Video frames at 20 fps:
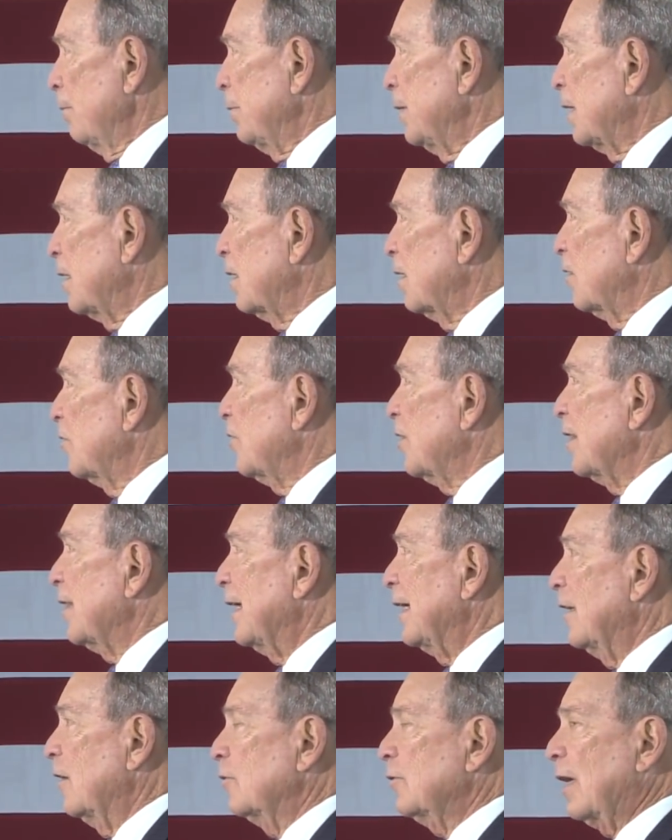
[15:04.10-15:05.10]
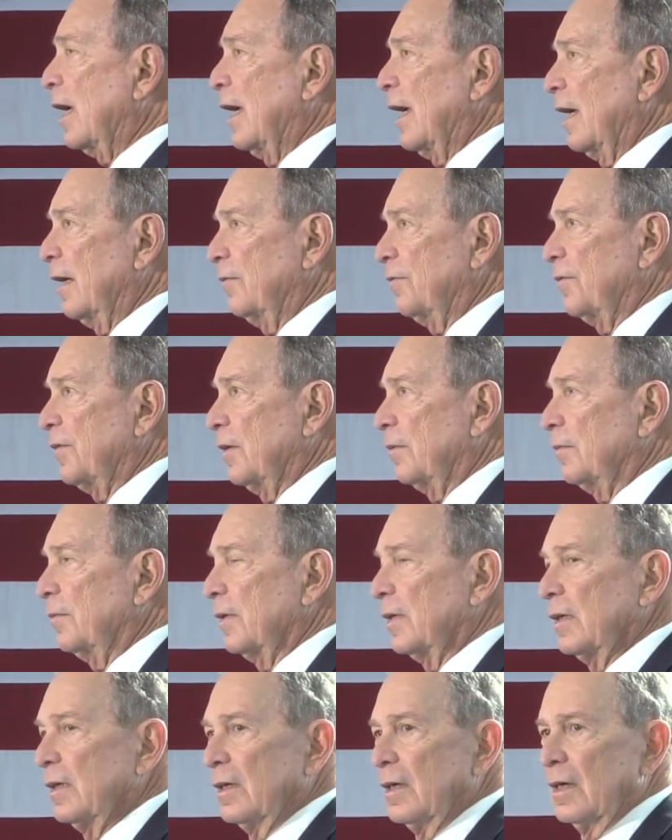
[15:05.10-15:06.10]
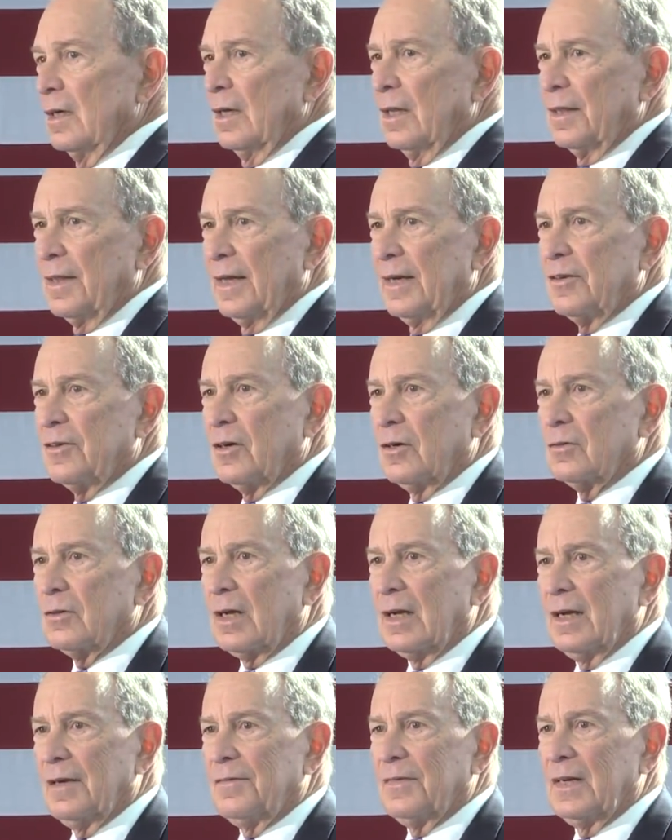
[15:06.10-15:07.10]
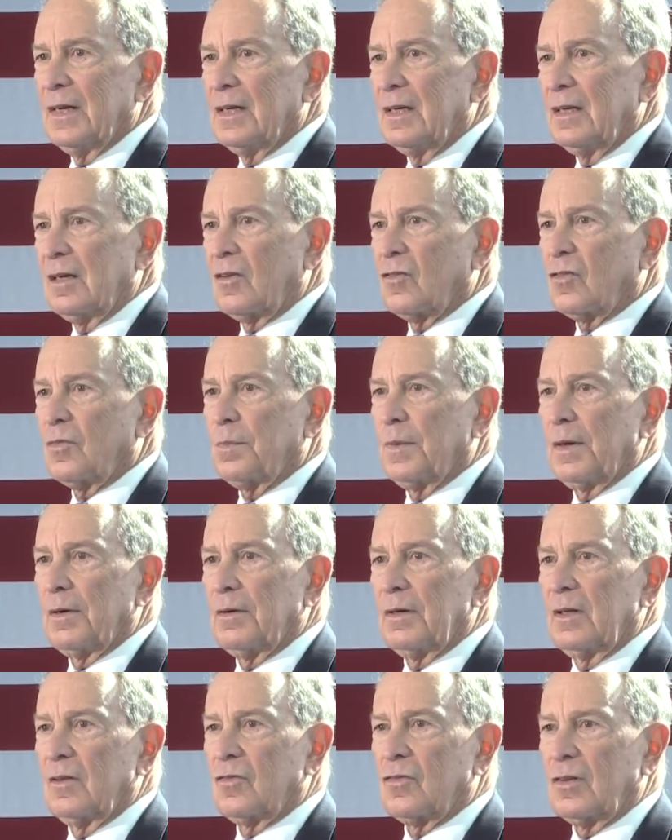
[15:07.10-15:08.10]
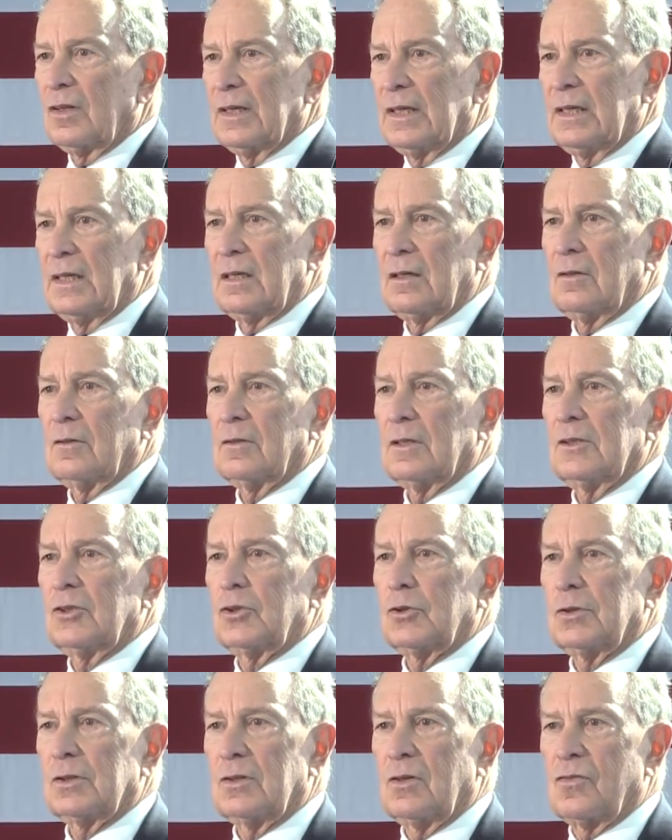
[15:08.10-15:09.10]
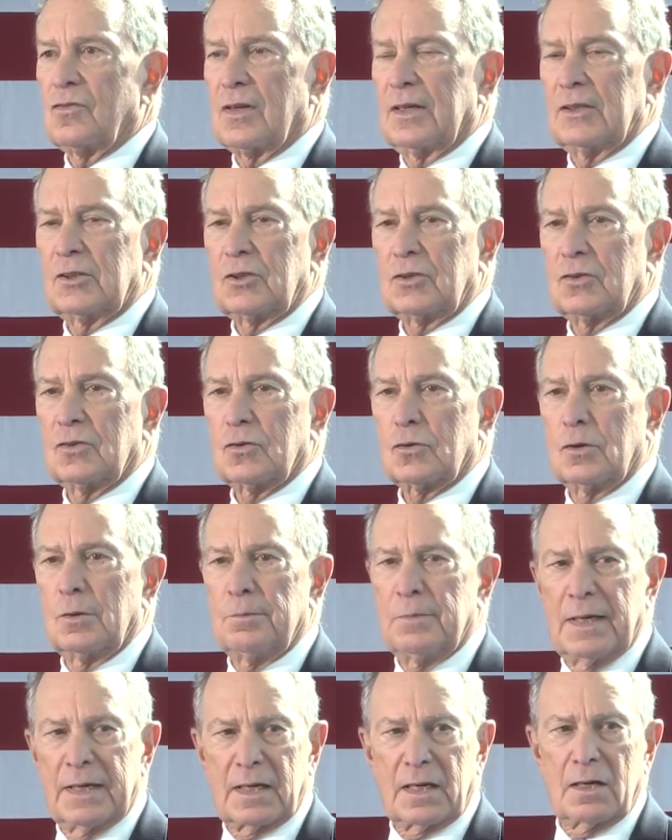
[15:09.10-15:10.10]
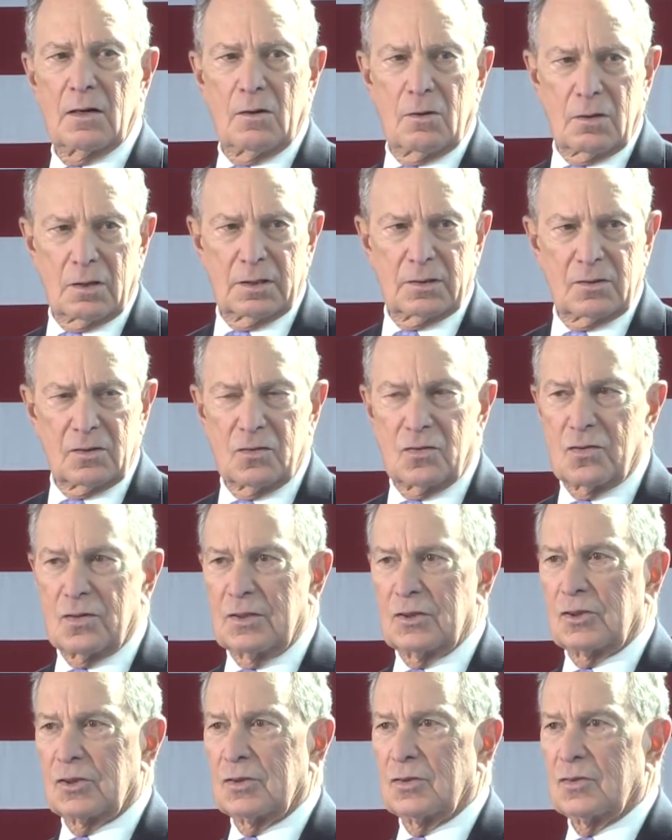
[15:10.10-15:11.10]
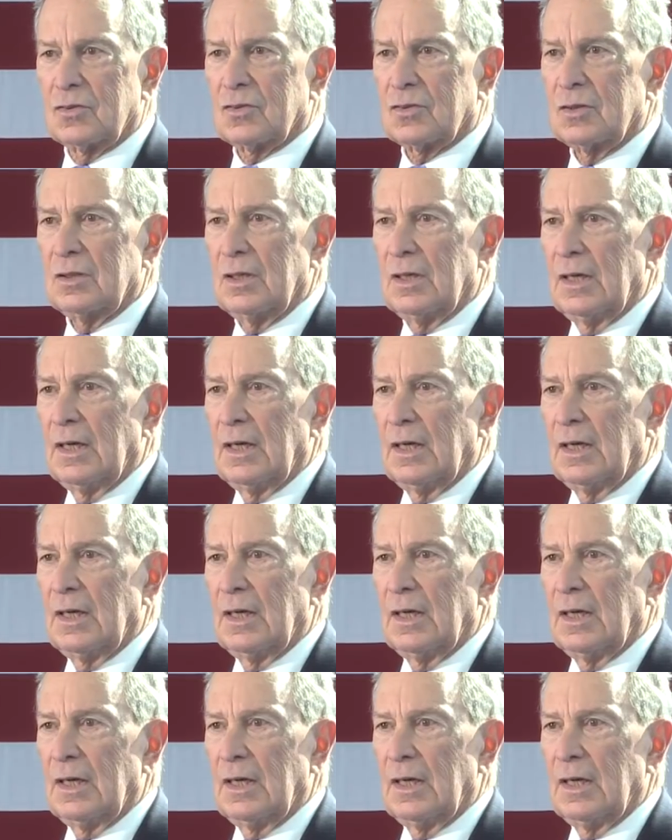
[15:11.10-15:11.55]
because they don't have them. They don't have any experience leading large organizations or making hard decisions.